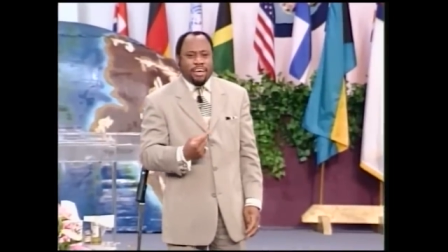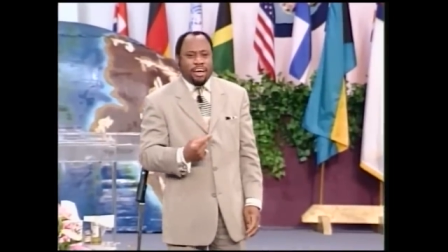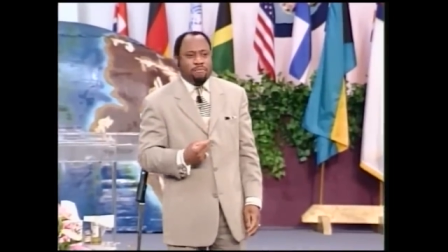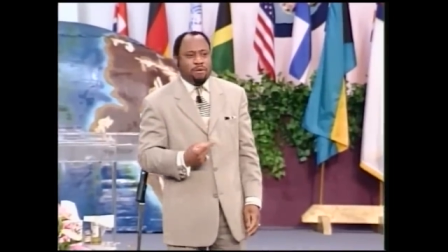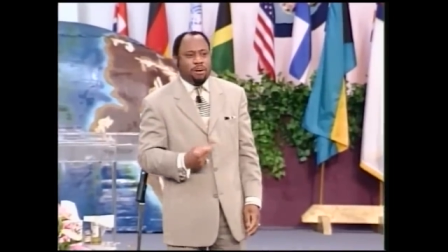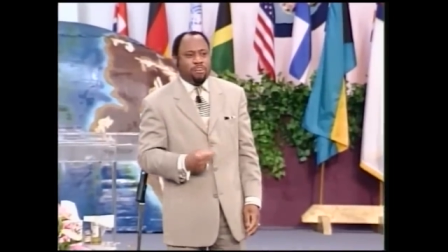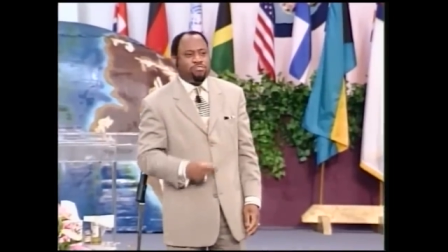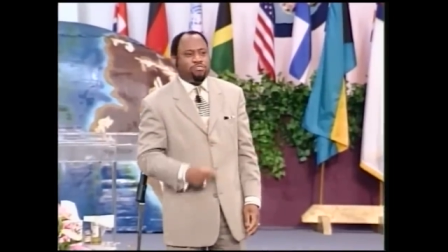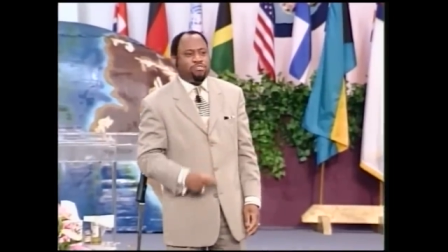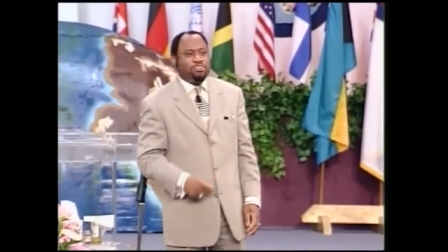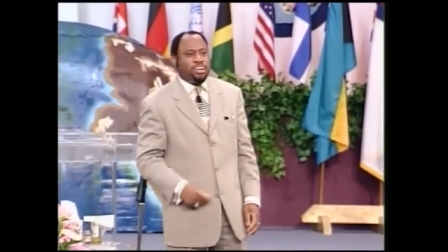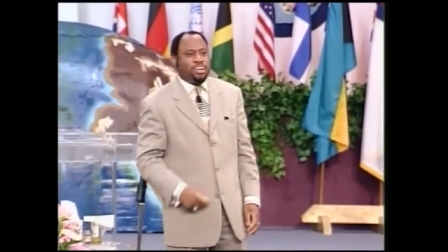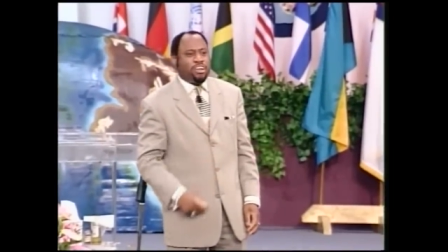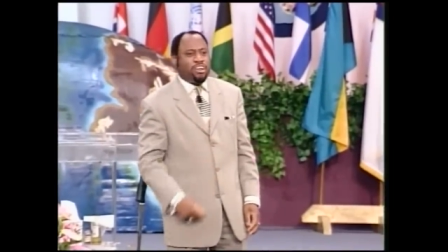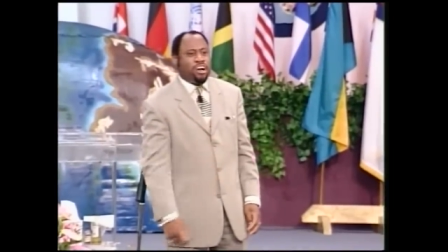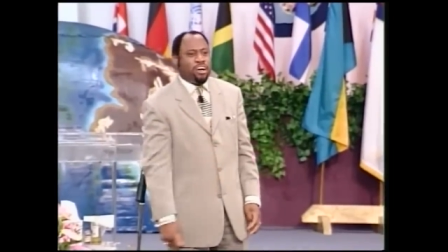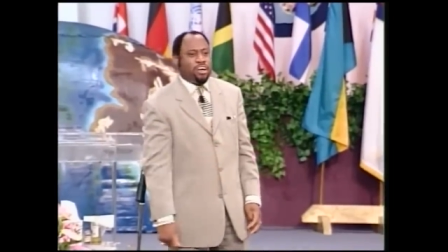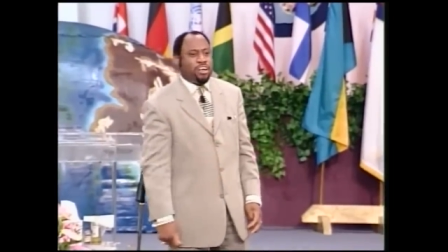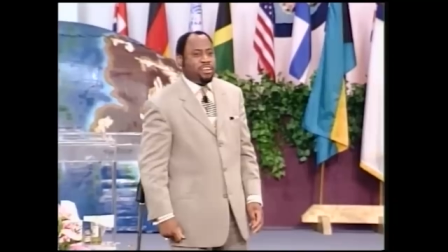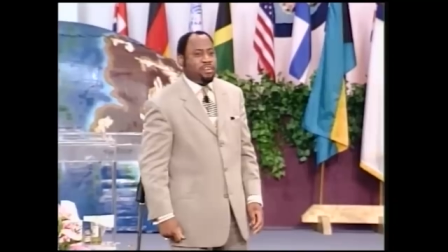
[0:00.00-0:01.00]
about three
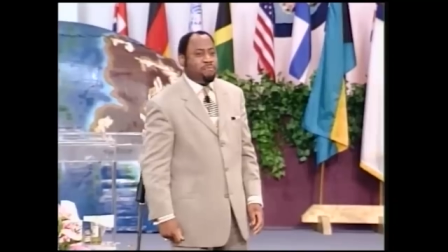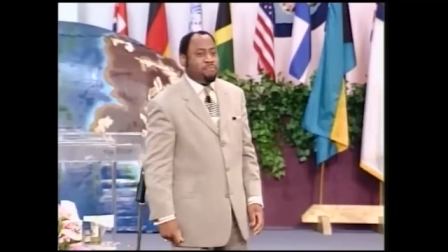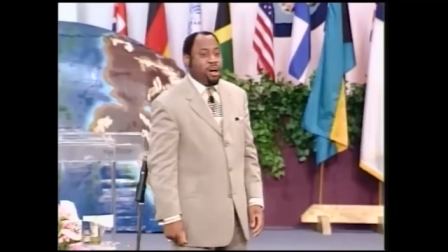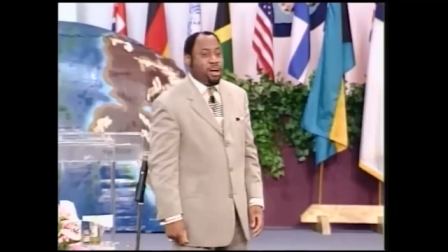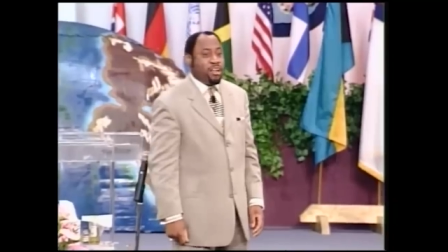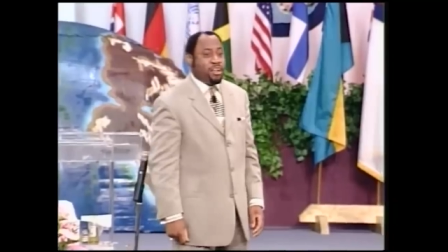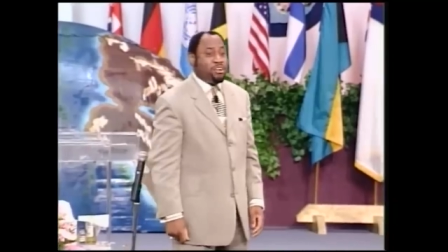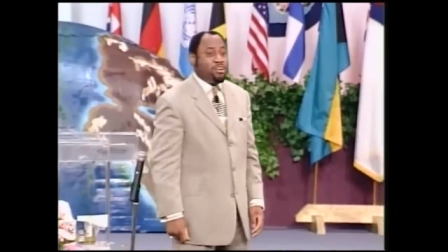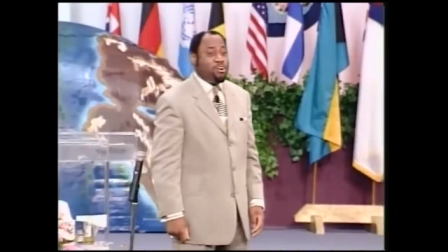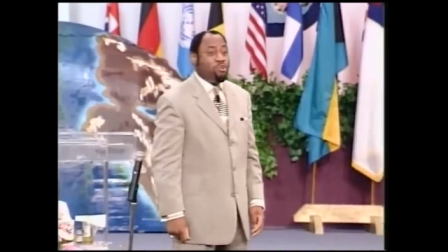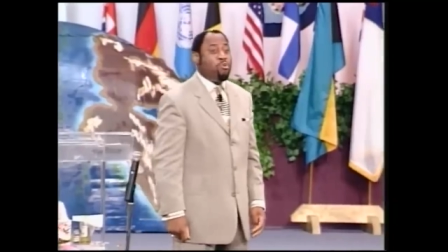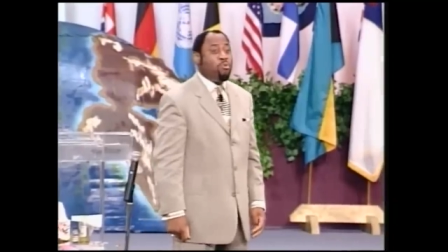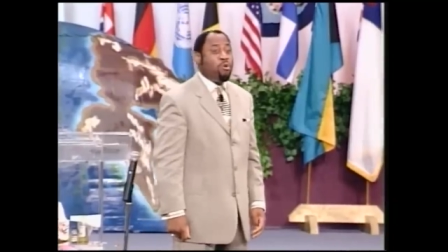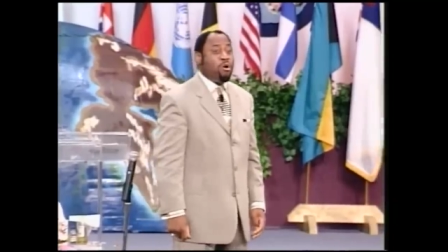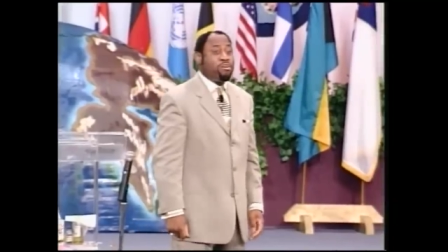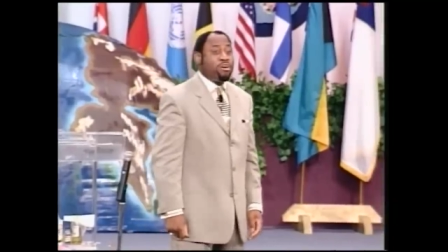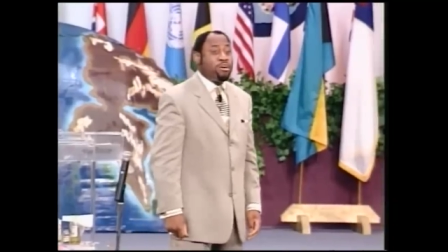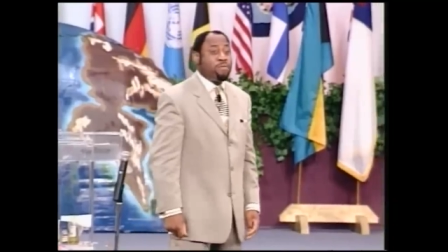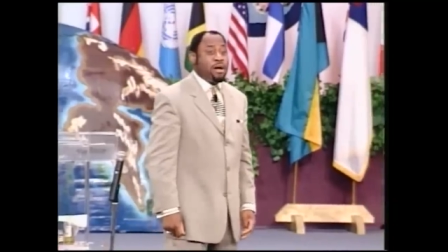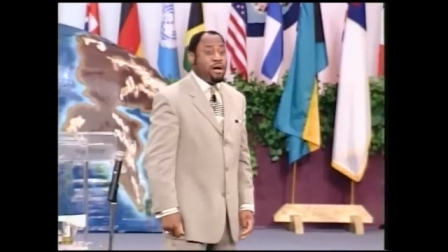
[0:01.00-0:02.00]
o'clock in the morning, who
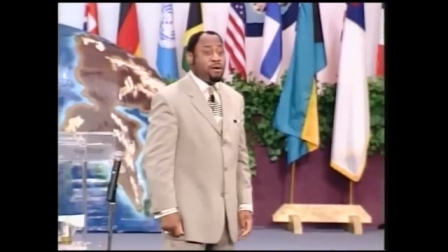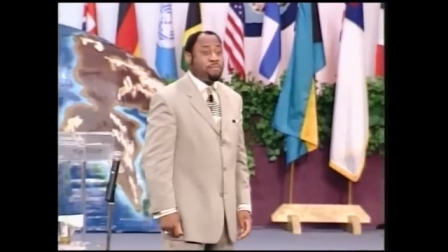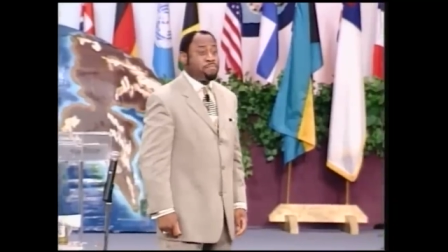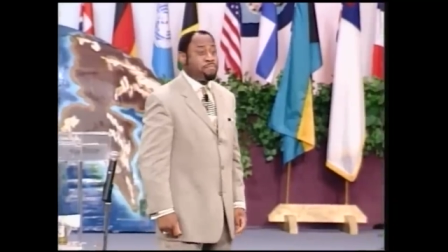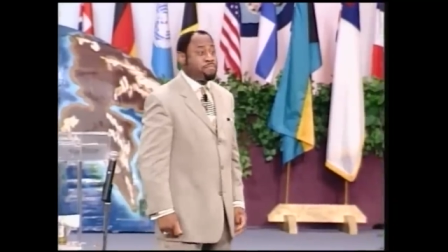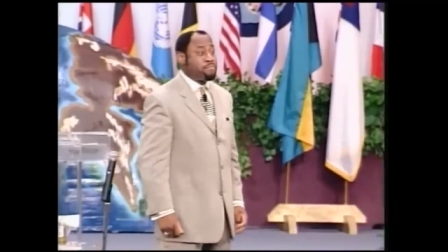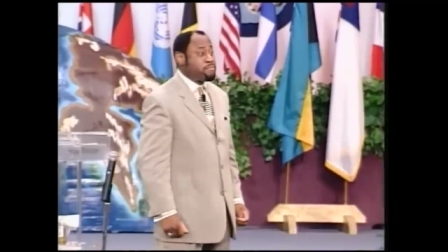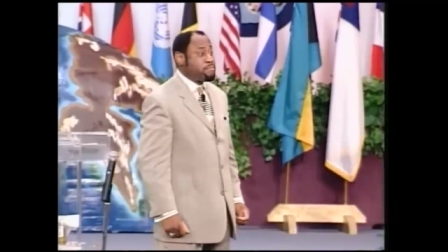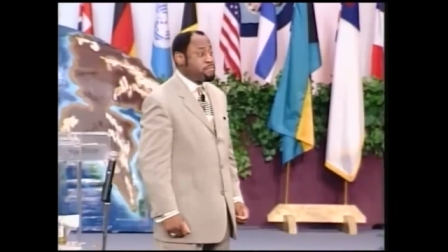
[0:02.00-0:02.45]
woke him up.